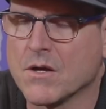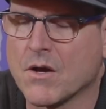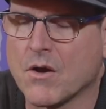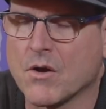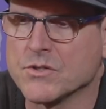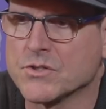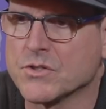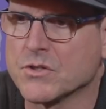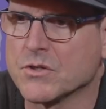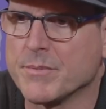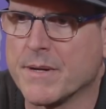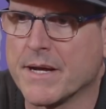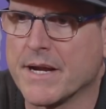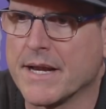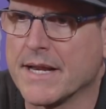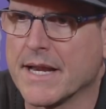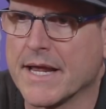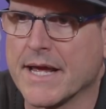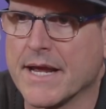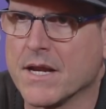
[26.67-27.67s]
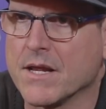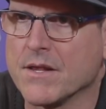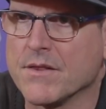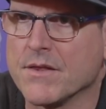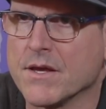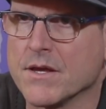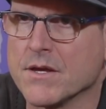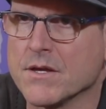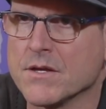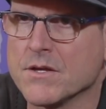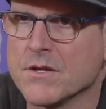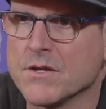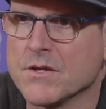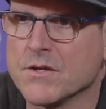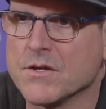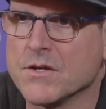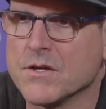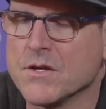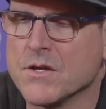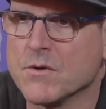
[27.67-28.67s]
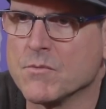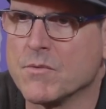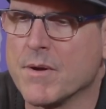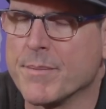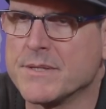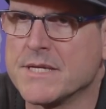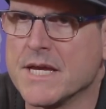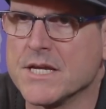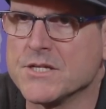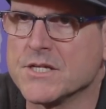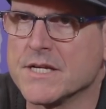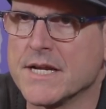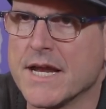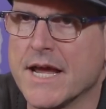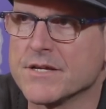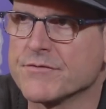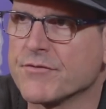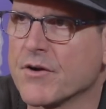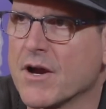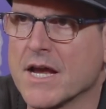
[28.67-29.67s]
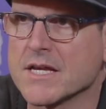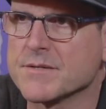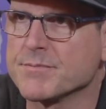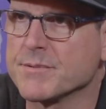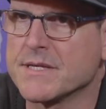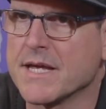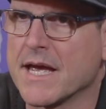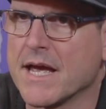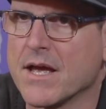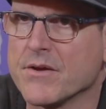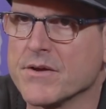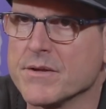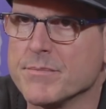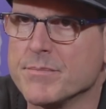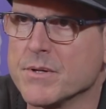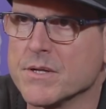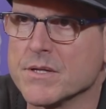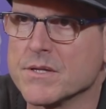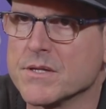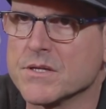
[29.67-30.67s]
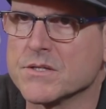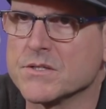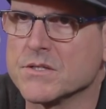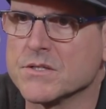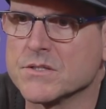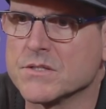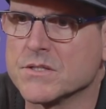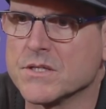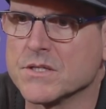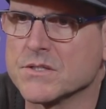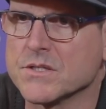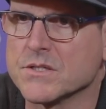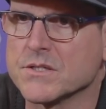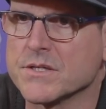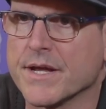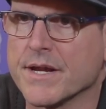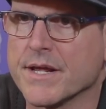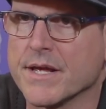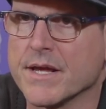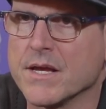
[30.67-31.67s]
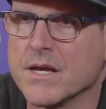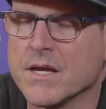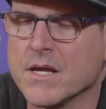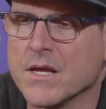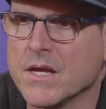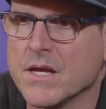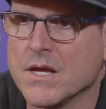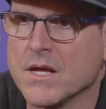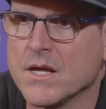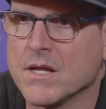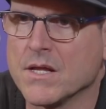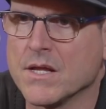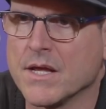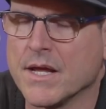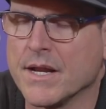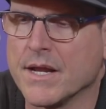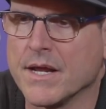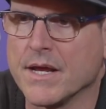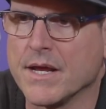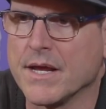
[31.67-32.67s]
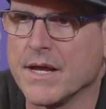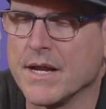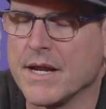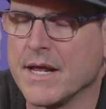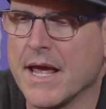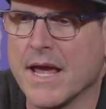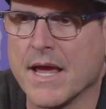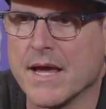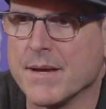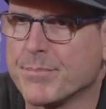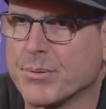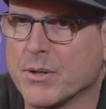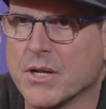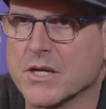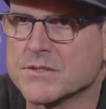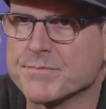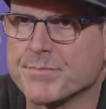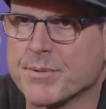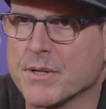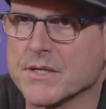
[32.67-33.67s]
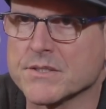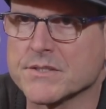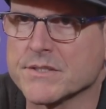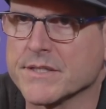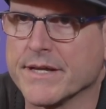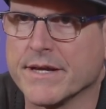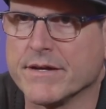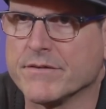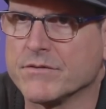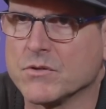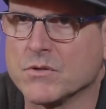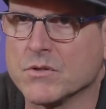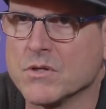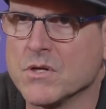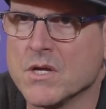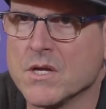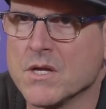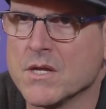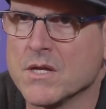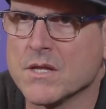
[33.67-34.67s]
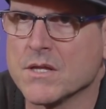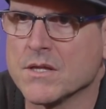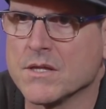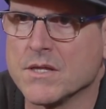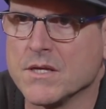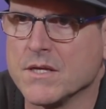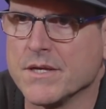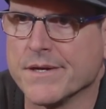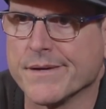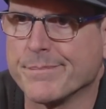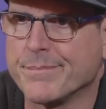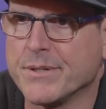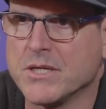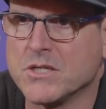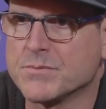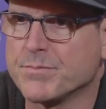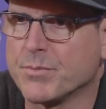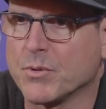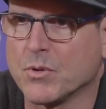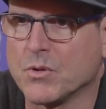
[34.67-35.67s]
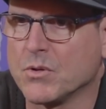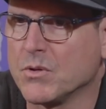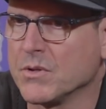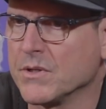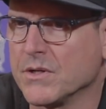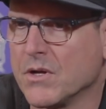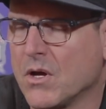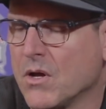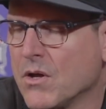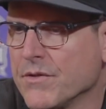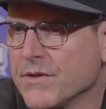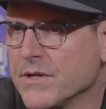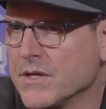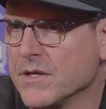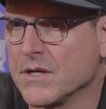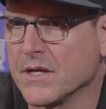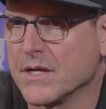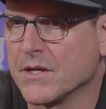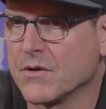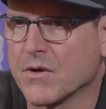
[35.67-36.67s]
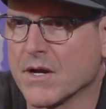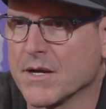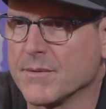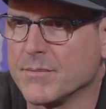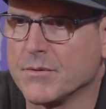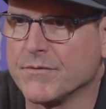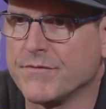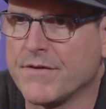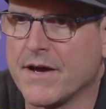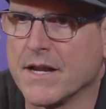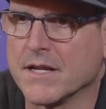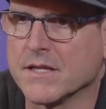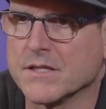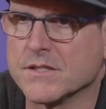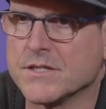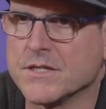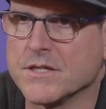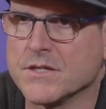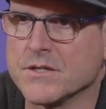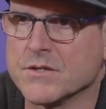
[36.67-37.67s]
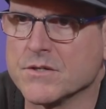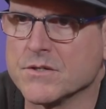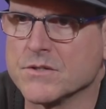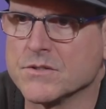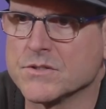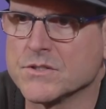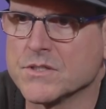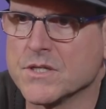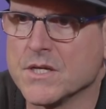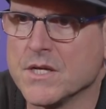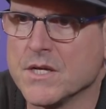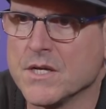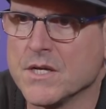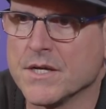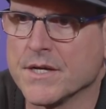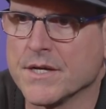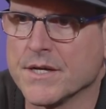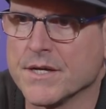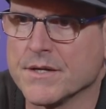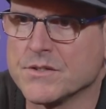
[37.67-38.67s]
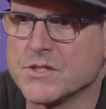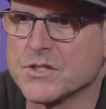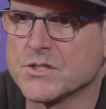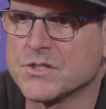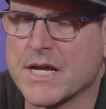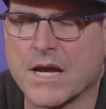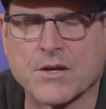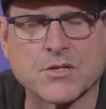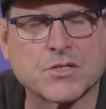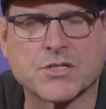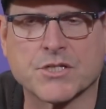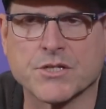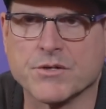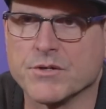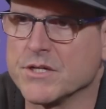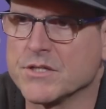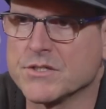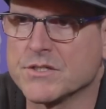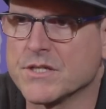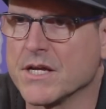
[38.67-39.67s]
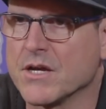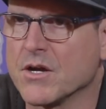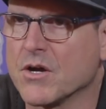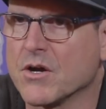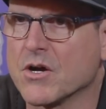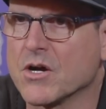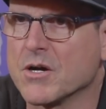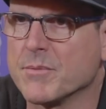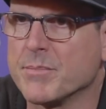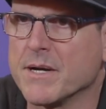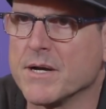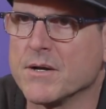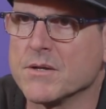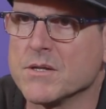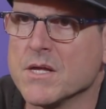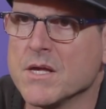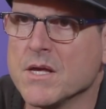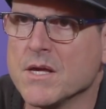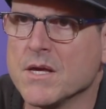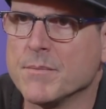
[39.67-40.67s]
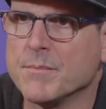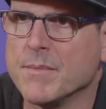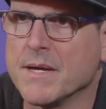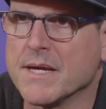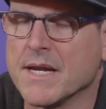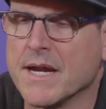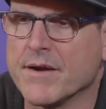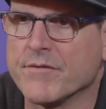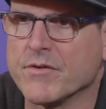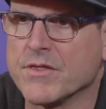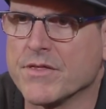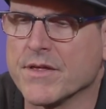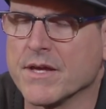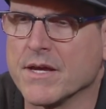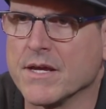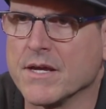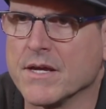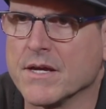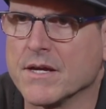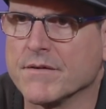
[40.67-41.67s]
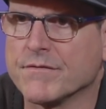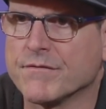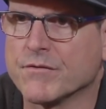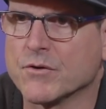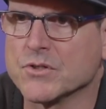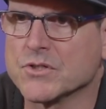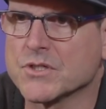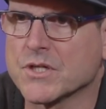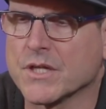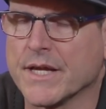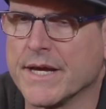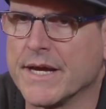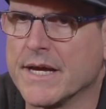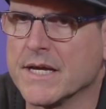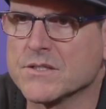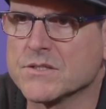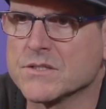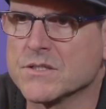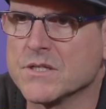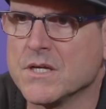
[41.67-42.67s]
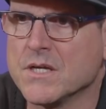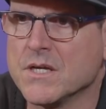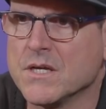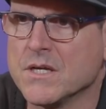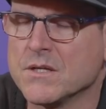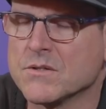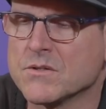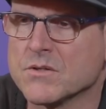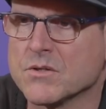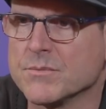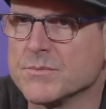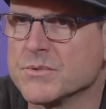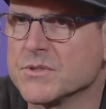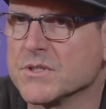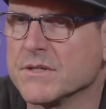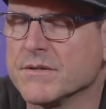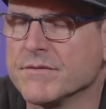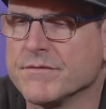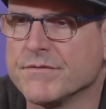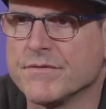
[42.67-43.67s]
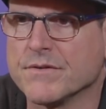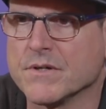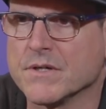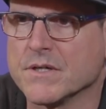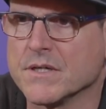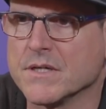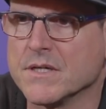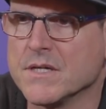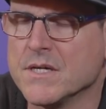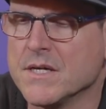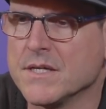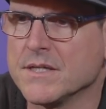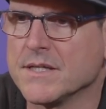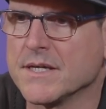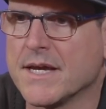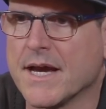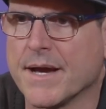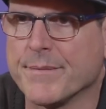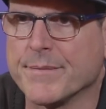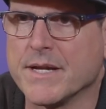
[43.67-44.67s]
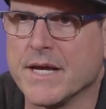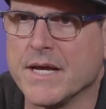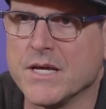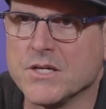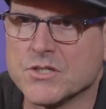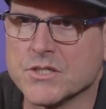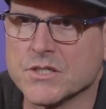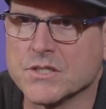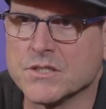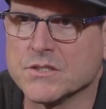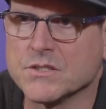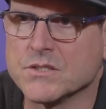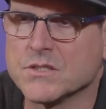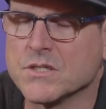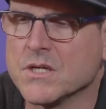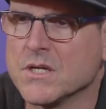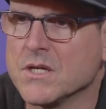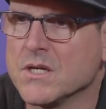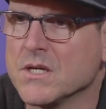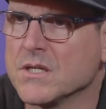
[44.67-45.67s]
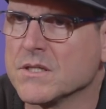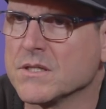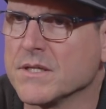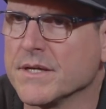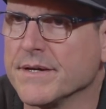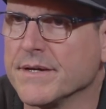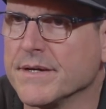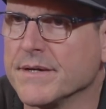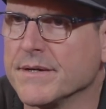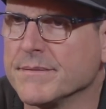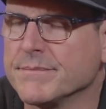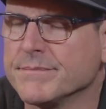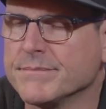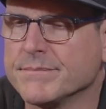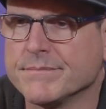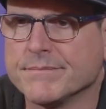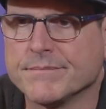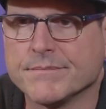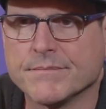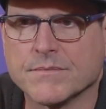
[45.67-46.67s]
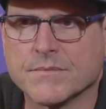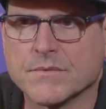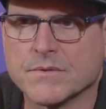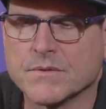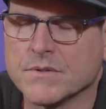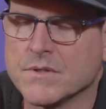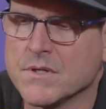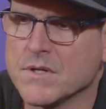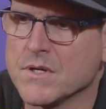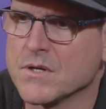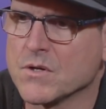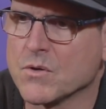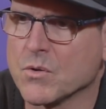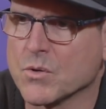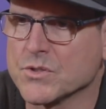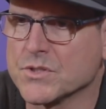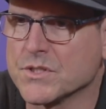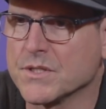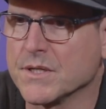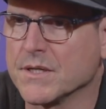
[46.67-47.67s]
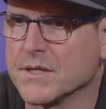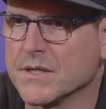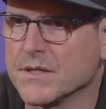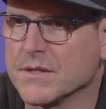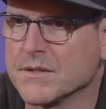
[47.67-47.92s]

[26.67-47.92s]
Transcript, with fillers: always heard about Atlanta and the reputation it has for hospitality, but this is this is at a at a A plus plus level. The uh, Peach Bowl and all the incredible volunteers, uh, just how serious they are about making everything uh, first class in terms of uh, accommodations, the of course the